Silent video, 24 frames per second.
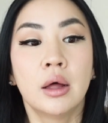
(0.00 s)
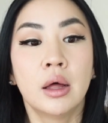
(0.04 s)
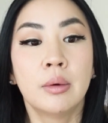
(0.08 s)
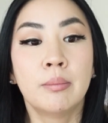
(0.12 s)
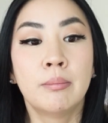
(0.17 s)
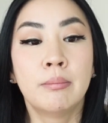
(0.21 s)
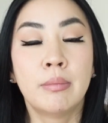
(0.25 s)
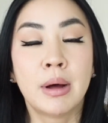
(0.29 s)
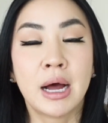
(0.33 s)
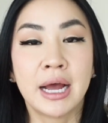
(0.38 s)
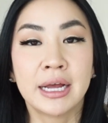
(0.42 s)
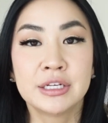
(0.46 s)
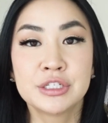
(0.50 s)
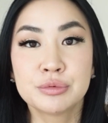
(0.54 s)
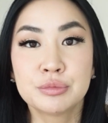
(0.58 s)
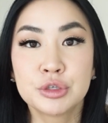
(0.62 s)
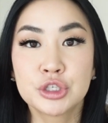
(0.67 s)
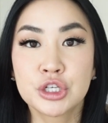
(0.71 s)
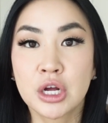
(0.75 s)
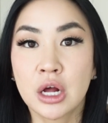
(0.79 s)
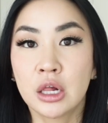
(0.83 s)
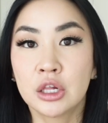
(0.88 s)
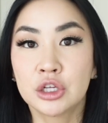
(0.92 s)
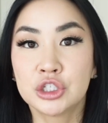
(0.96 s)
my
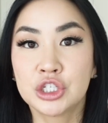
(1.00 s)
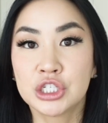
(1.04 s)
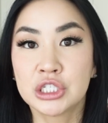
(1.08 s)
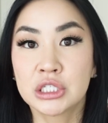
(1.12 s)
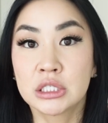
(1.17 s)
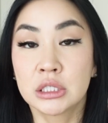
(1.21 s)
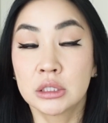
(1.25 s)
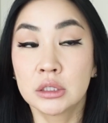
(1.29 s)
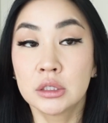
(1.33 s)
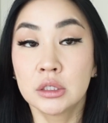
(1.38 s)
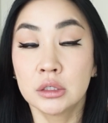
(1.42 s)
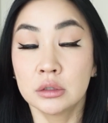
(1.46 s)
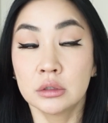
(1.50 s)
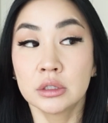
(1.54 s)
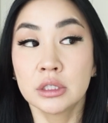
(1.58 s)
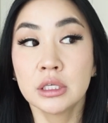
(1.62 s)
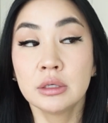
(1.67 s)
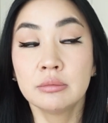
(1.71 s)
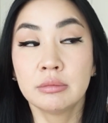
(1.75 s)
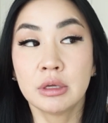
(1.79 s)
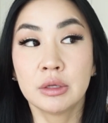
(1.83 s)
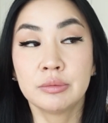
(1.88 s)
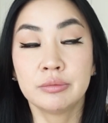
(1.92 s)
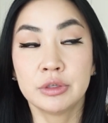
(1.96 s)
dermatologist
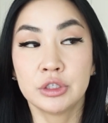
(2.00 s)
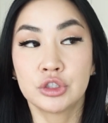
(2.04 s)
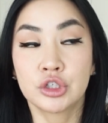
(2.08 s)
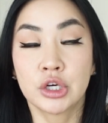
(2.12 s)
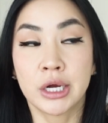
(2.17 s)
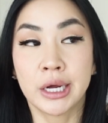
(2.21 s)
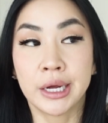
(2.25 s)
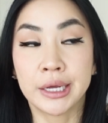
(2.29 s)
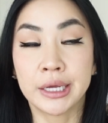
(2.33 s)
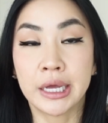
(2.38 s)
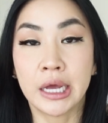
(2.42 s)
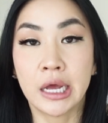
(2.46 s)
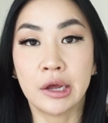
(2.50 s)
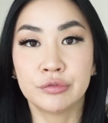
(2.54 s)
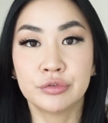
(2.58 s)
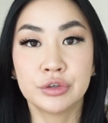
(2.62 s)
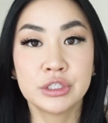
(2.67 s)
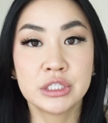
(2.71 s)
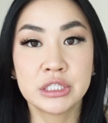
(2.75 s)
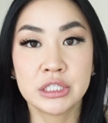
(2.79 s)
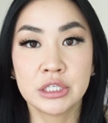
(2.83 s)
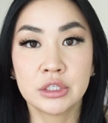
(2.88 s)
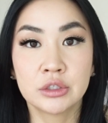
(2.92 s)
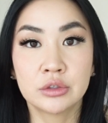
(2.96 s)
literally made me try every
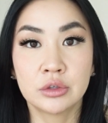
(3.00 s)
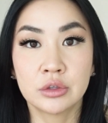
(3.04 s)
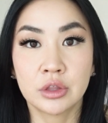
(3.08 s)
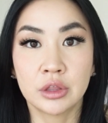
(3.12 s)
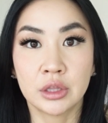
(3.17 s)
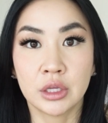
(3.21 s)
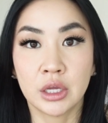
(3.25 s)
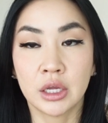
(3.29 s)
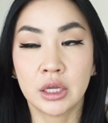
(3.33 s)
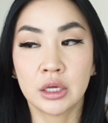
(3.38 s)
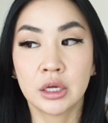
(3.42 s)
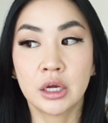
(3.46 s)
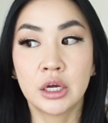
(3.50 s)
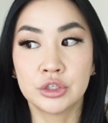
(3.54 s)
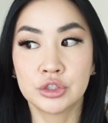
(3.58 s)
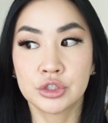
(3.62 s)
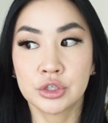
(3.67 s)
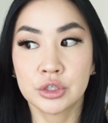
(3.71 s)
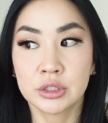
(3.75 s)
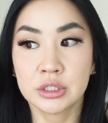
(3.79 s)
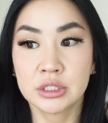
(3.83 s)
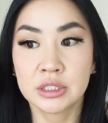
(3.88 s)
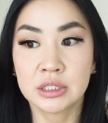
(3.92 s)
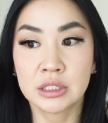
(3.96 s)
single thing
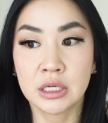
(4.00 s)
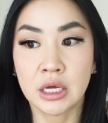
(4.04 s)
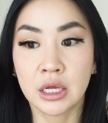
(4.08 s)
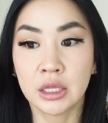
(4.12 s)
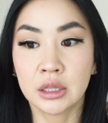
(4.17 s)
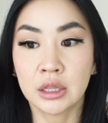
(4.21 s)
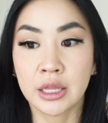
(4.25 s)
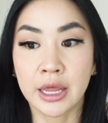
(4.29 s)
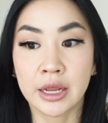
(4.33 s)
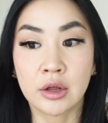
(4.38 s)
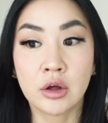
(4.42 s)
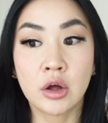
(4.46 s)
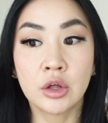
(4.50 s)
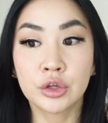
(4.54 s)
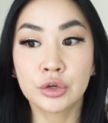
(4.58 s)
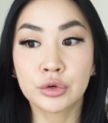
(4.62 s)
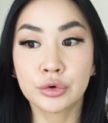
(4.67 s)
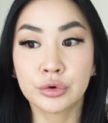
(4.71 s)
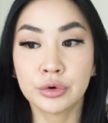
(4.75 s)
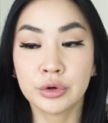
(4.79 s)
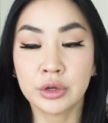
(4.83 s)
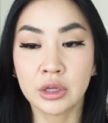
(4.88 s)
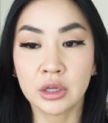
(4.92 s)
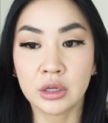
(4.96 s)
under the sun, like all the
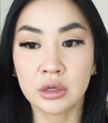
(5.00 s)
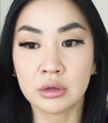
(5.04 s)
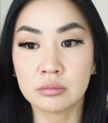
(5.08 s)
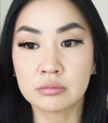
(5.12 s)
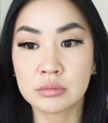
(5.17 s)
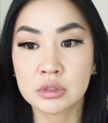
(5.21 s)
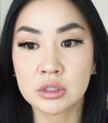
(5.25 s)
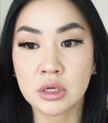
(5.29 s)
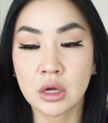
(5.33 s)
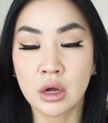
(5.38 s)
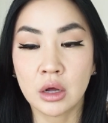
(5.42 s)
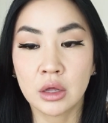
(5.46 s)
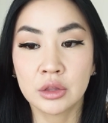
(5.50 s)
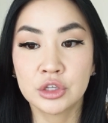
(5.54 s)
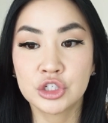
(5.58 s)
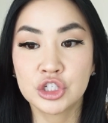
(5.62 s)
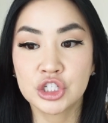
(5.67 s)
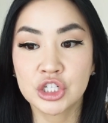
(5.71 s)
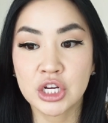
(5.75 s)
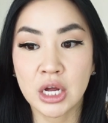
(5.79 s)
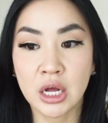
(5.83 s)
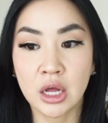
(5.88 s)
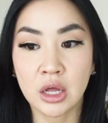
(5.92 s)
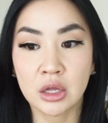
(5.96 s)
creams, all the
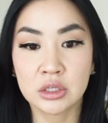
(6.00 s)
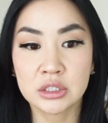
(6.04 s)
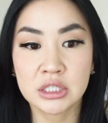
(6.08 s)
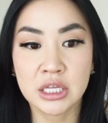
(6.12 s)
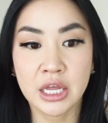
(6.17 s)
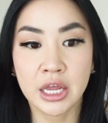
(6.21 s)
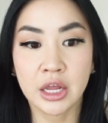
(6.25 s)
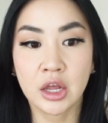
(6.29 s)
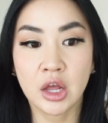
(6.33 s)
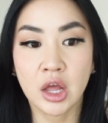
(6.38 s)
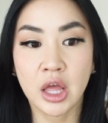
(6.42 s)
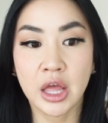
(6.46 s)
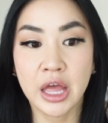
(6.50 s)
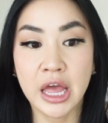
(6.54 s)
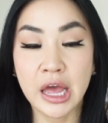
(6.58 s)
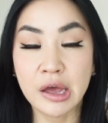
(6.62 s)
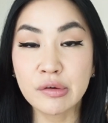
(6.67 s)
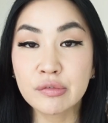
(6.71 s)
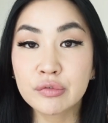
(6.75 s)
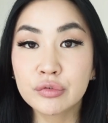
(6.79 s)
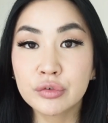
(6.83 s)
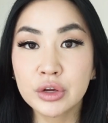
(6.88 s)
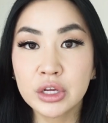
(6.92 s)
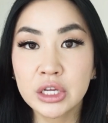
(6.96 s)
gels, like
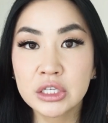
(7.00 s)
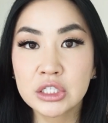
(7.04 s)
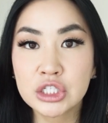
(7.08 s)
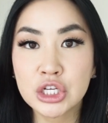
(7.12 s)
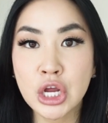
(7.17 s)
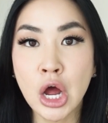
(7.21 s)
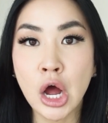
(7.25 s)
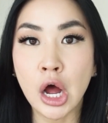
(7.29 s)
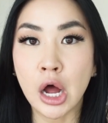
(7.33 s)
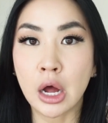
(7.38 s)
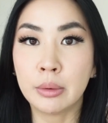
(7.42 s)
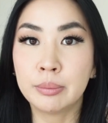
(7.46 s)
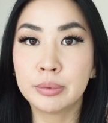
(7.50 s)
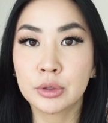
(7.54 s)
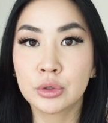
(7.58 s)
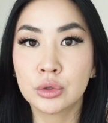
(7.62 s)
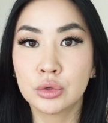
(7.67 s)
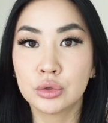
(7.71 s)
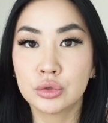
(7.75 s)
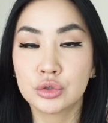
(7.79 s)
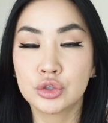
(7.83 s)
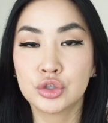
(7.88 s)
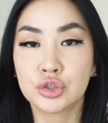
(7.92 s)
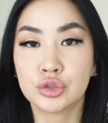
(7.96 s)
every
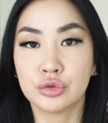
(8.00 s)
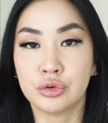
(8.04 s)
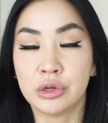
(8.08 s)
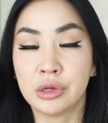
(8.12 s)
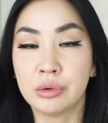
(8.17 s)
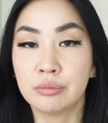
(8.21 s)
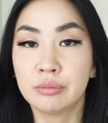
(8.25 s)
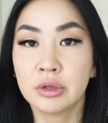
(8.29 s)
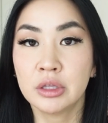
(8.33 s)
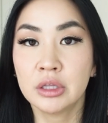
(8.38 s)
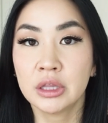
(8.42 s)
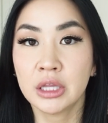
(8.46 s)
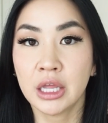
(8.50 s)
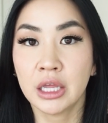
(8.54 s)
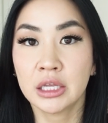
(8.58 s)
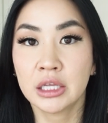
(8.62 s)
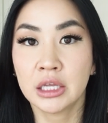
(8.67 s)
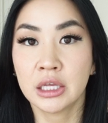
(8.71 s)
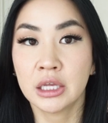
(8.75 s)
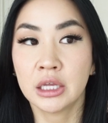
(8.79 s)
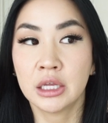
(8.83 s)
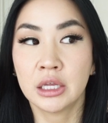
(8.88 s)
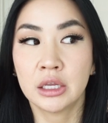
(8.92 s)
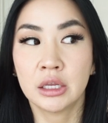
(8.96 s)
topical treatment they
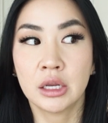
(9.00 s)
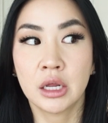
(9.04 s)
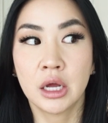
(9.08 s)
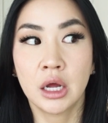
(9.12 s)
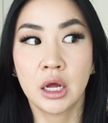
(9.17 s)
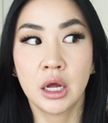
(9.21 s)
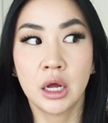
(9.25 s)
can